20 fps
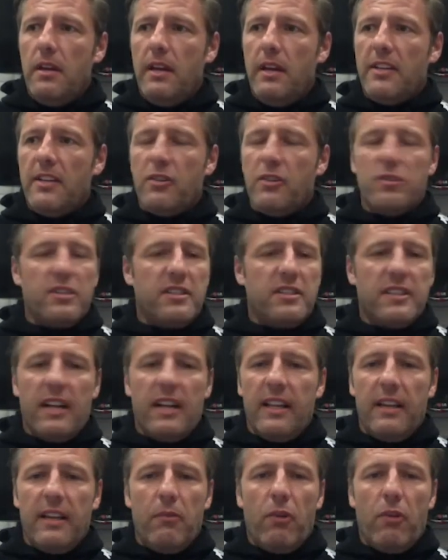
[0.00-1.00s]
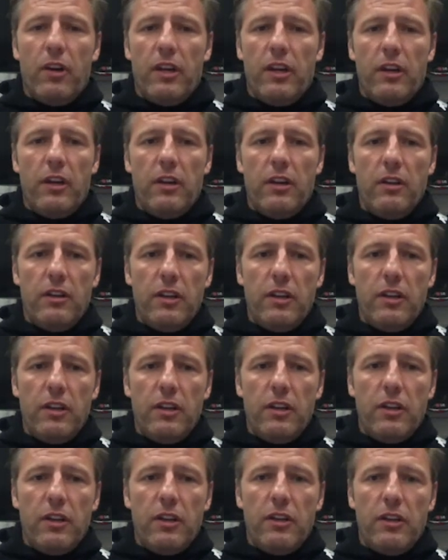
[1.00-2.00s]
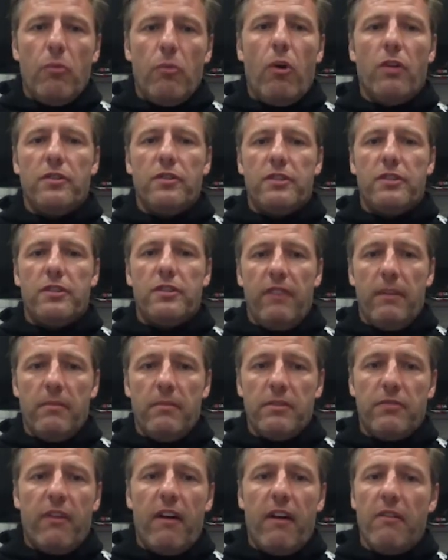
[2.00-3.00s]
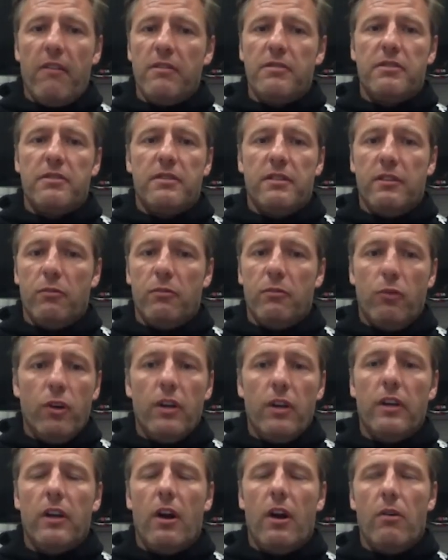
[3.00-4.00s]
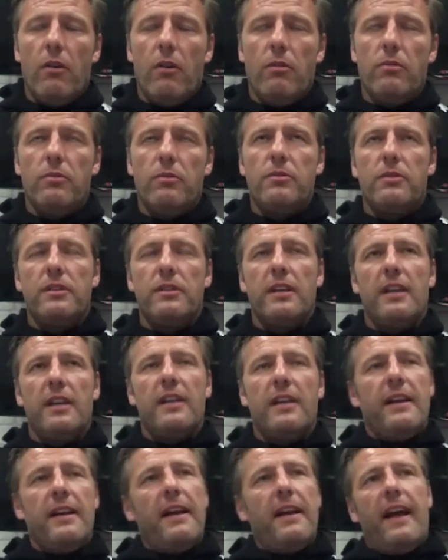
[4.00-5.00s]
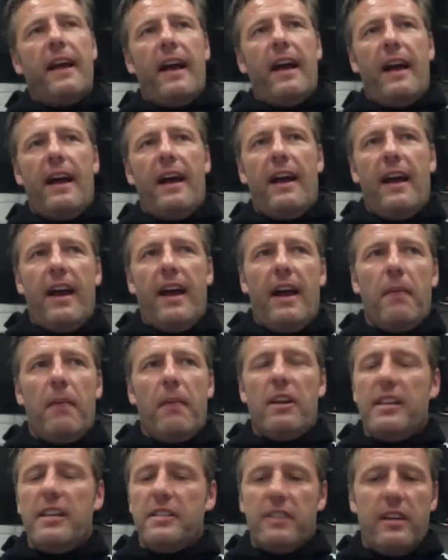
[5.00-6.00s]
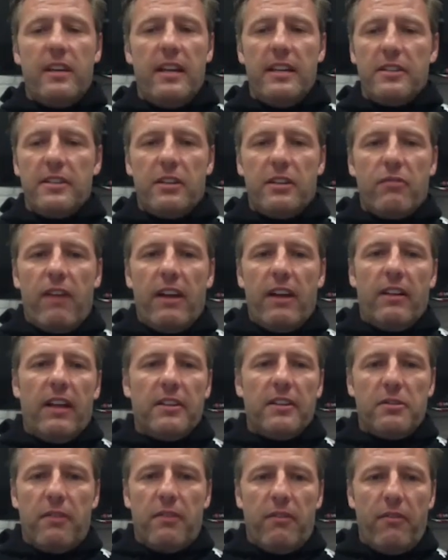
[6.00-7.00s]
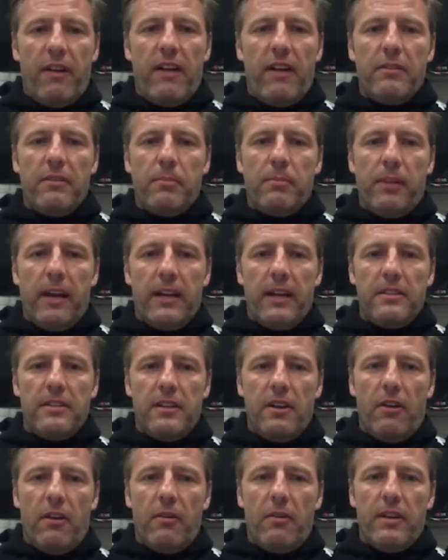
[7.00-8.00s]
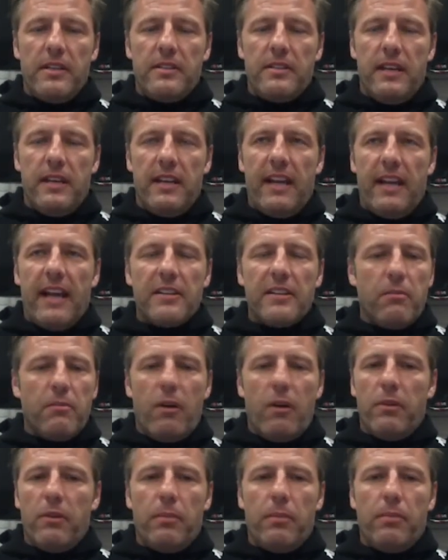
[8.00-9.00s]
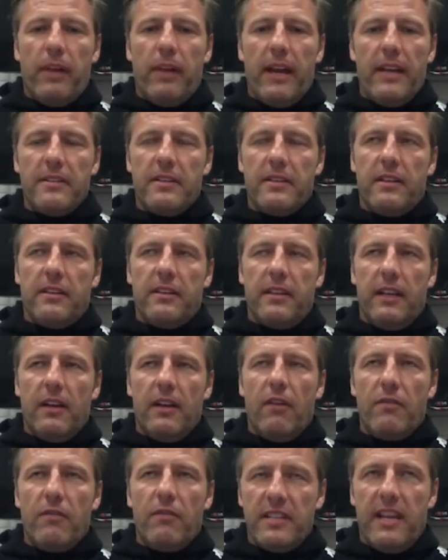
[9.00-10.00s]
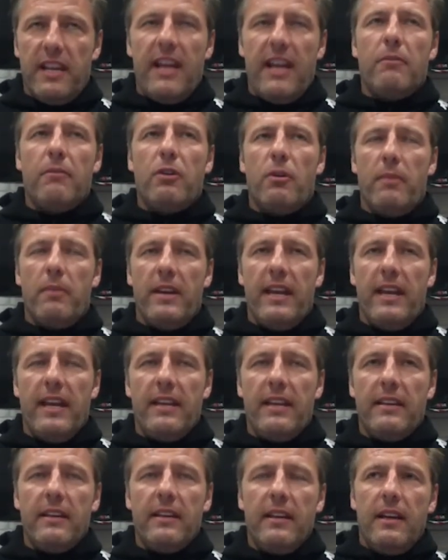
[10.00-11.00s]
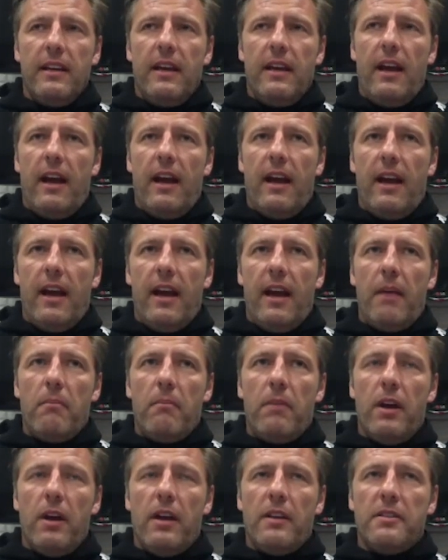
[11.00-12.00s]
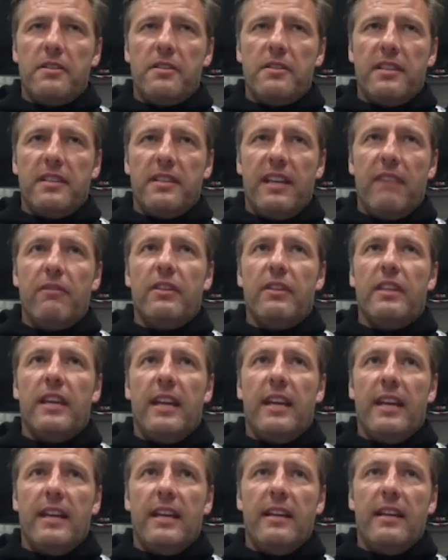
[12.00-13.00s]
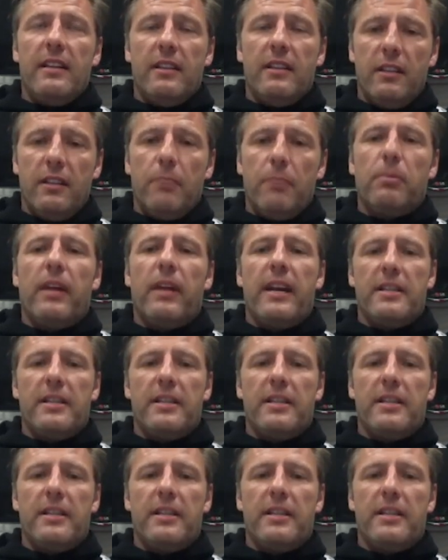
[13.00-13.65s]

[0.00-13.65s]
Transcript: does exactly what you want of him as far as the work goes. And he's a great lad to have around the place. You know, he gets on well with the players. And I think, obviously, him coming in has given the players